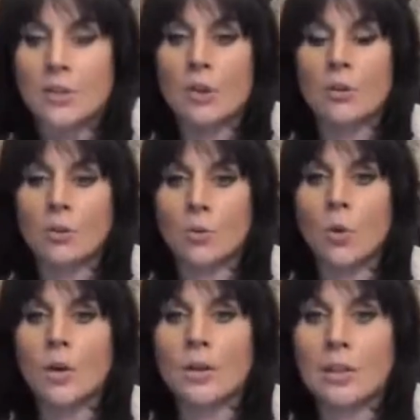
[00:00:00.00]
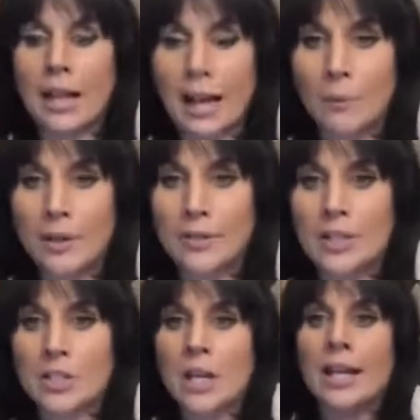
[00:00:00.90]
so the Lord allowing
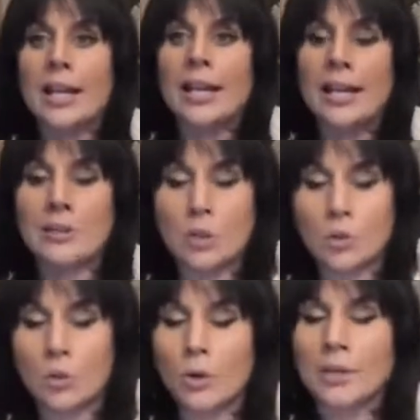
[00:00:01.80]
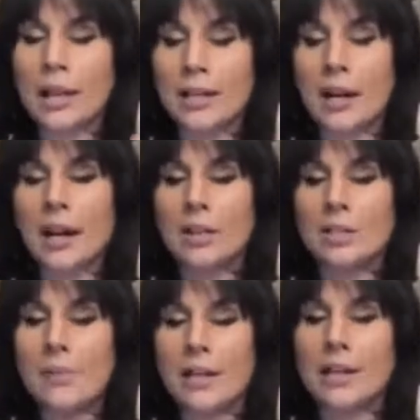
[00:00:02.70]
this, he, the Lord thy God
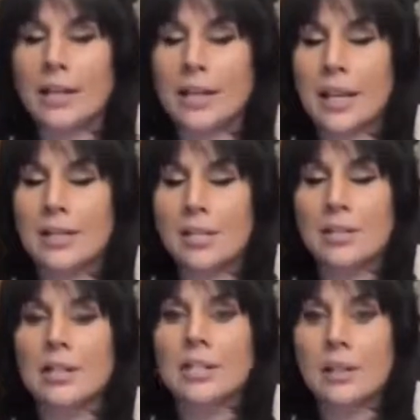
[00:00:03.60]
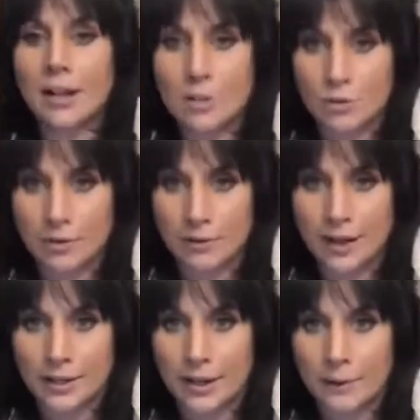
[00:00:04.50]
is making a case to this country
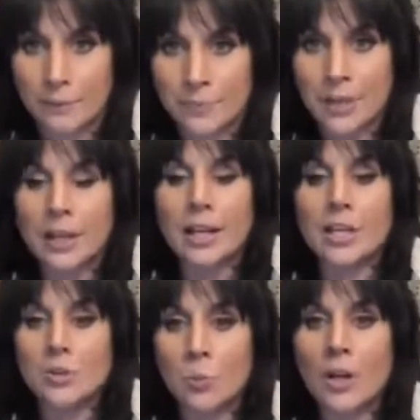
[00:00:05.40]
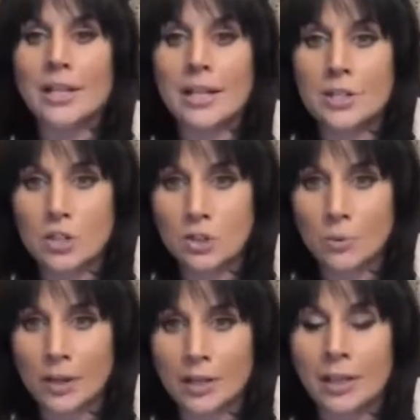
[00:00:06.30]
right now is what he is
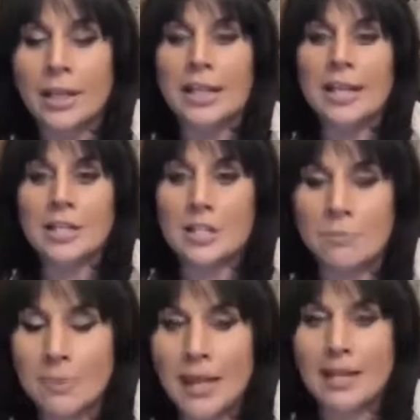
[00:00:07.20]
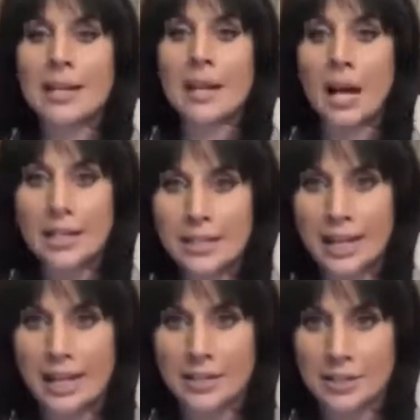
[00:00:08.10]
doing. He is making a
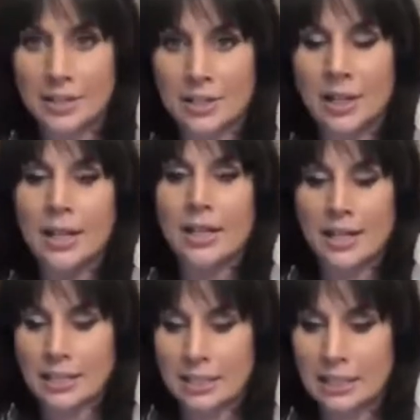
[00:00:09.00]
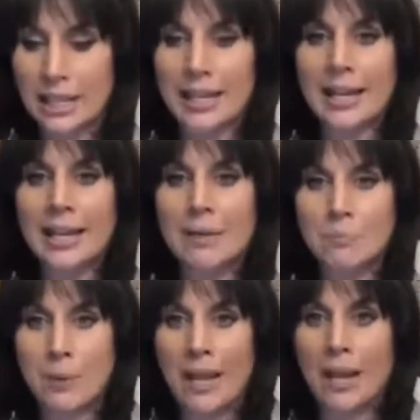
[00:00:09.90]
case. He is laying
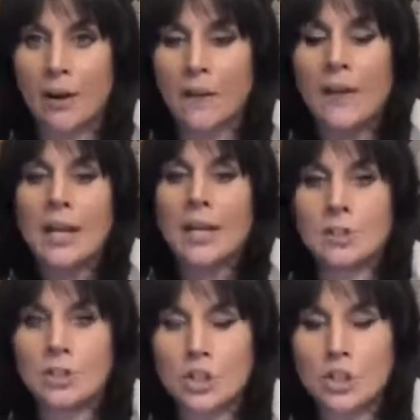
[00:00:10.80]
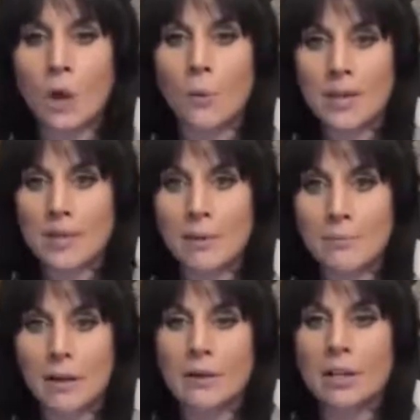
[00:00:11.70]
it bare. He is showing the
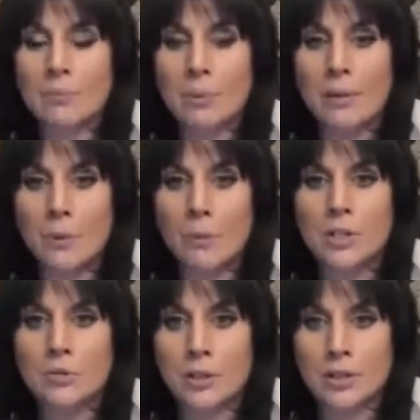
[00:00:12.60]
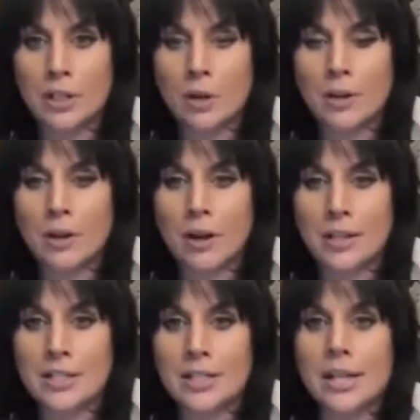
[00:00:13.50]
American people what is really going
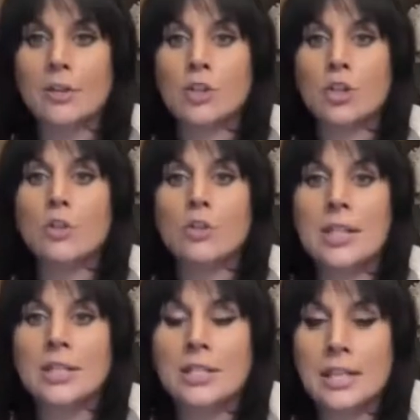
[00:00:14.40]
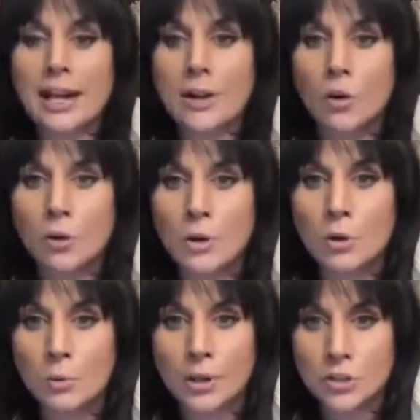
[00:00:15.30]
on and saying, choose this day whom
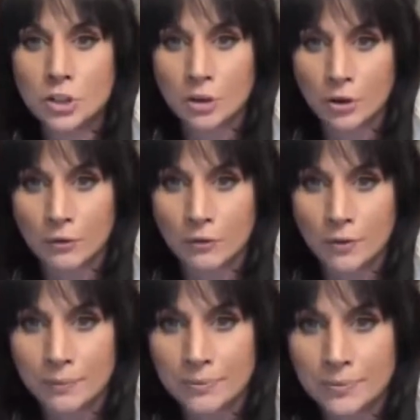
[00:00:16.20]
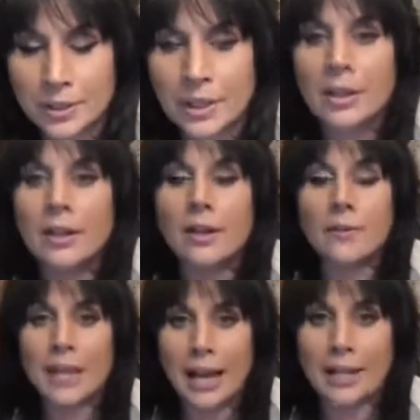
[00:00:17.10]
you will serve.
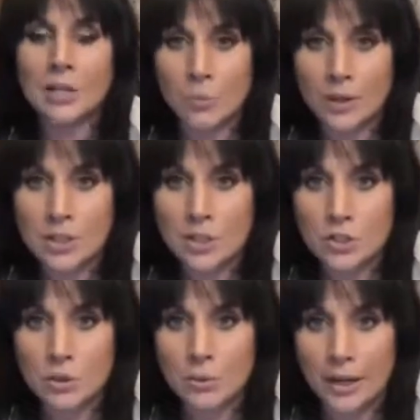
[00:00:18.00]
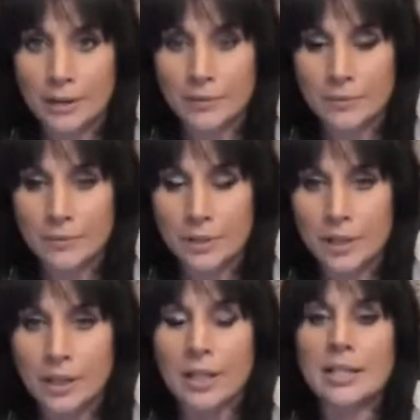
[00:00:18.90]
That is what he's doing.
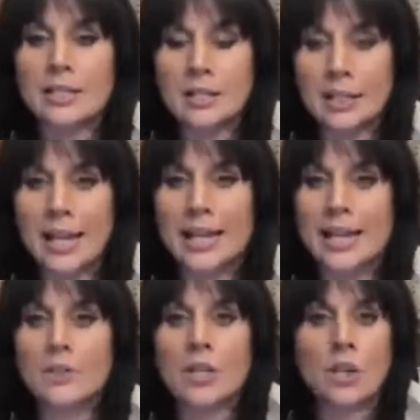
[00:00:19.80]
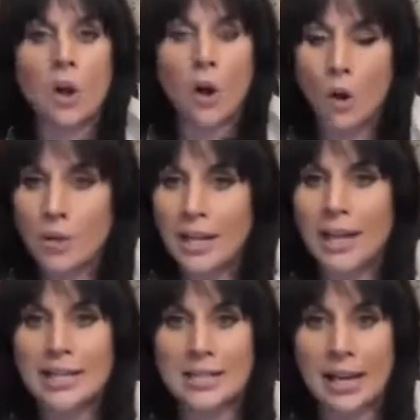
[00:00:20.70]
He's laying this whole
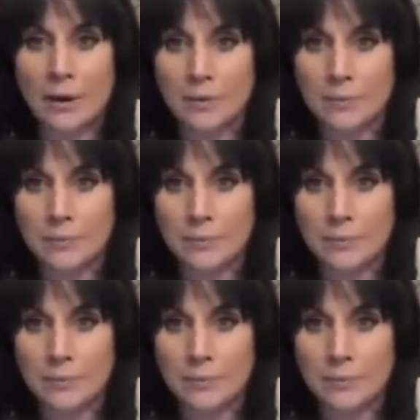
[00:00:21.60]
case out